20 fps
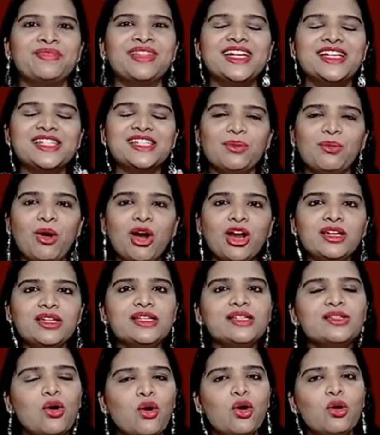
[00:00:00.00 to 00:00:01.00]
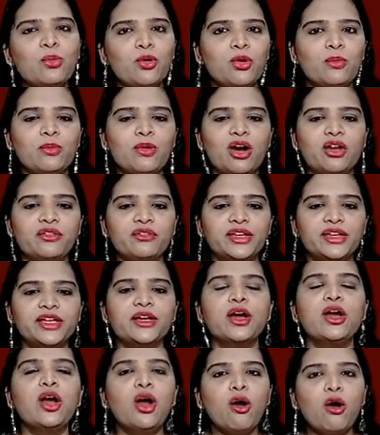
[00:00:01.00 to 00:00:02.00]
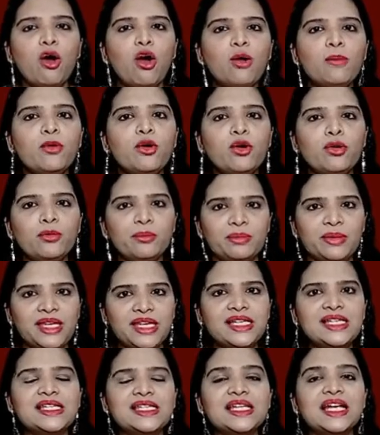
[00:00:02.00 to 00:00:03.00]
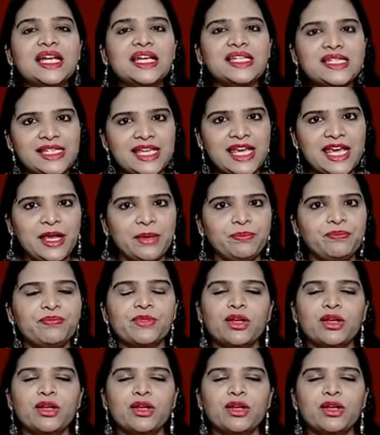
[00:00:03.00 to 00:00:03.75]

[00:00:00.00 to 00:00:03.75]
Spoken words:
So what is homomorphic? Homo means same.